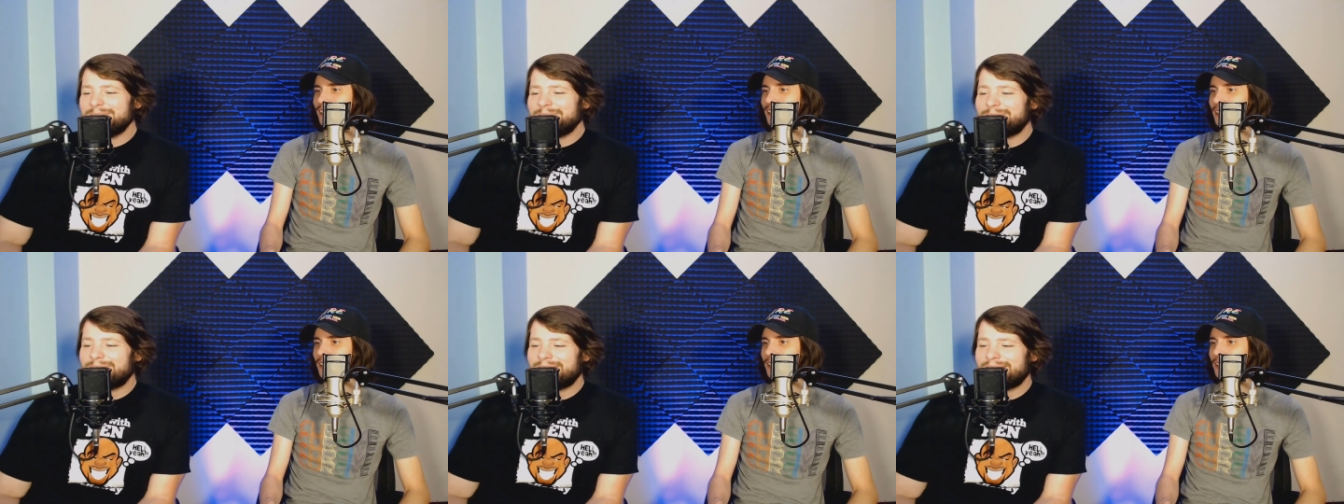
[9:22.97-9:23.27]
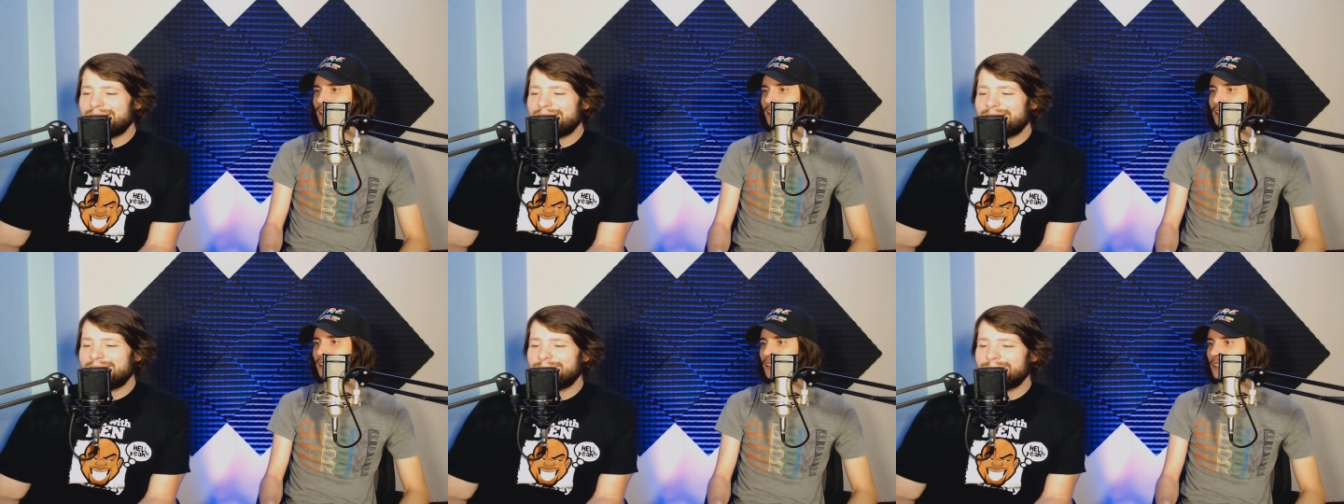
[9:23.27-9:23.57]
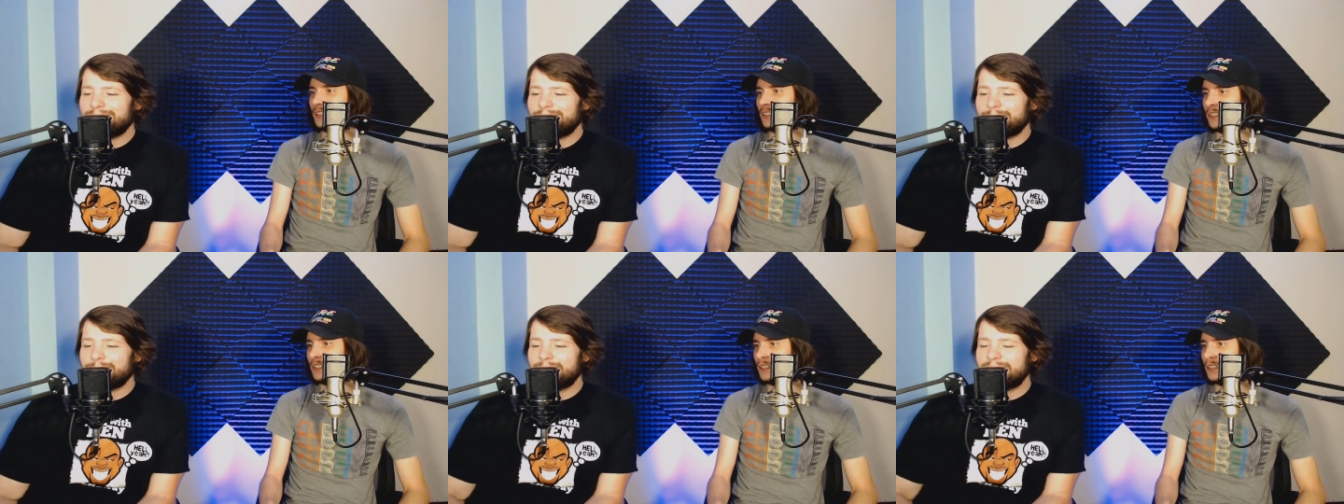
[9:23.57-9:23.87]
But
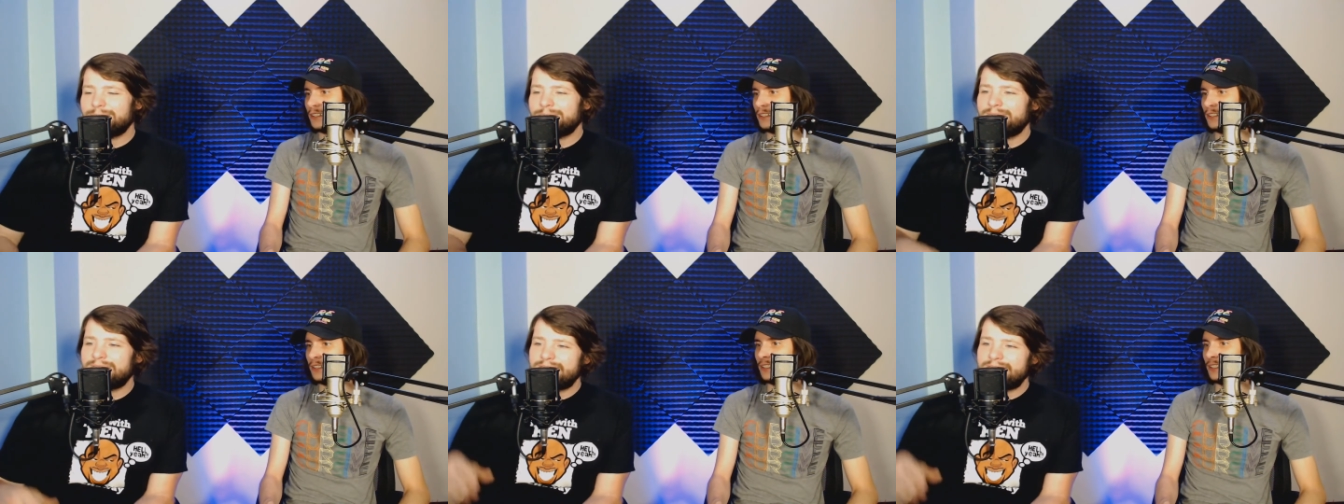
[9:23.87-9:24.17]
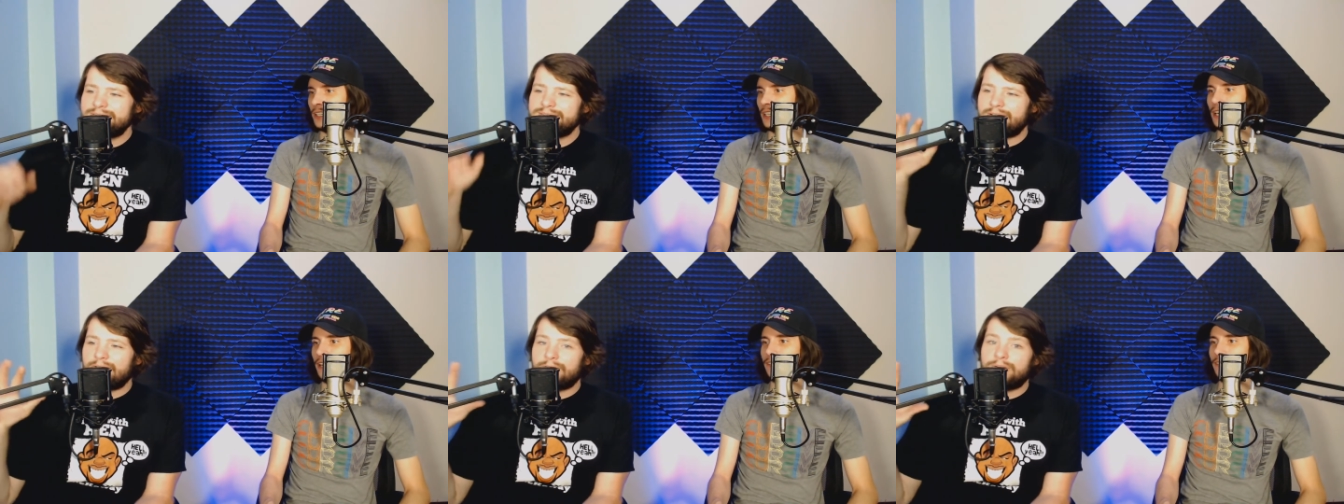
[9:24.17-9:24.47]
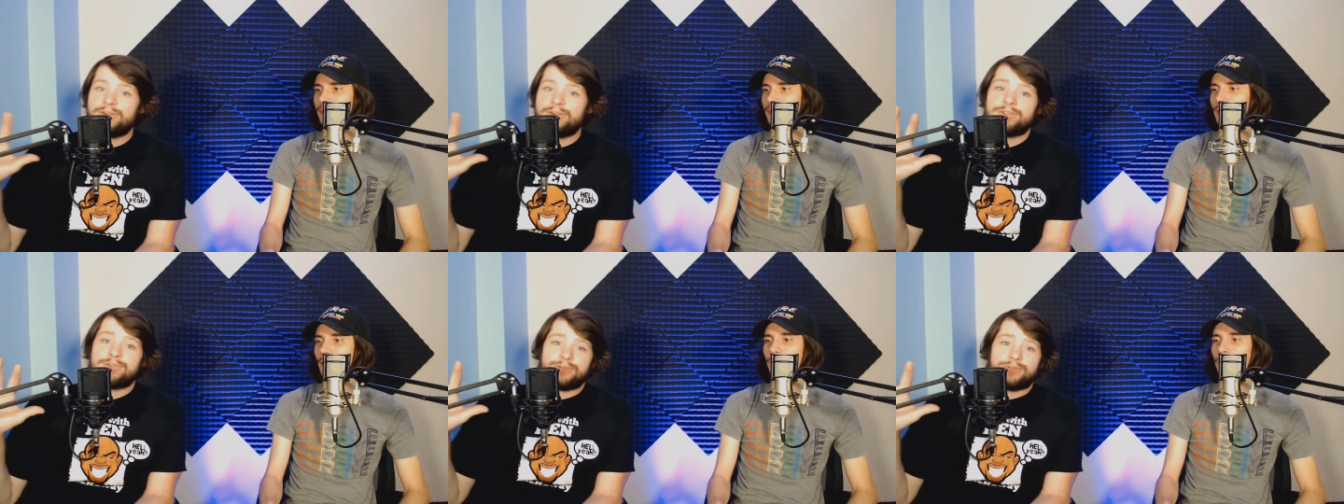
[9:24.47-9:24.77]
what this
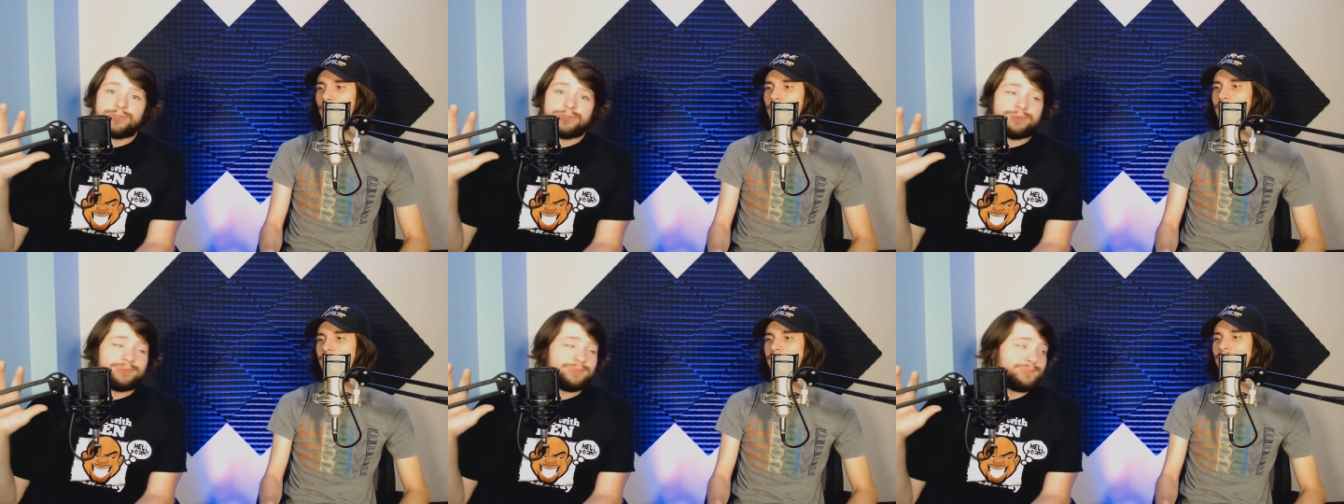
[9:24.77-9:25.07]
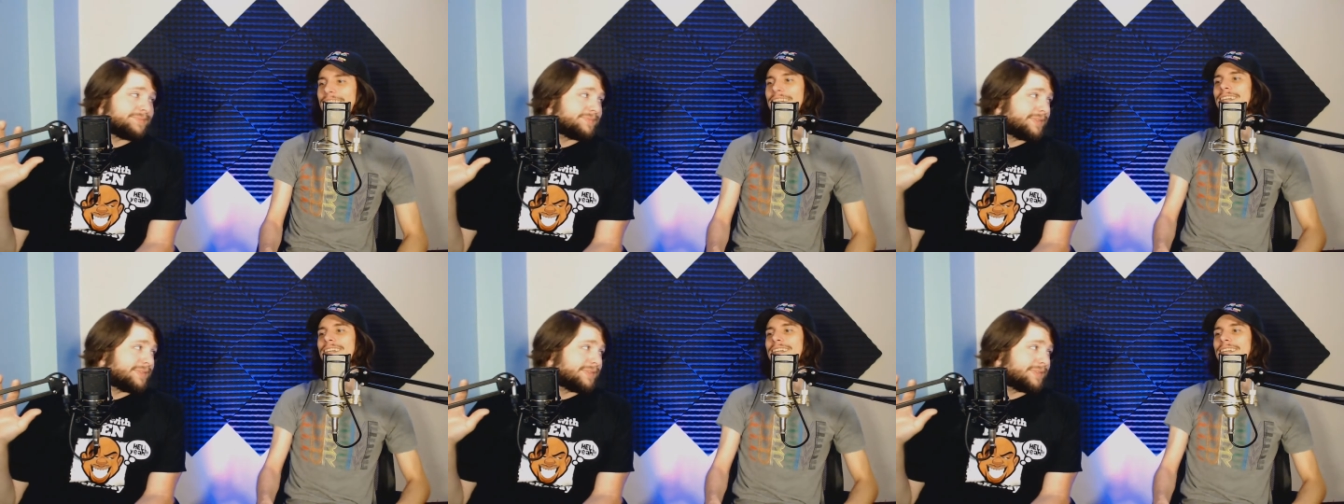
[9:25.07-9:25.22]
article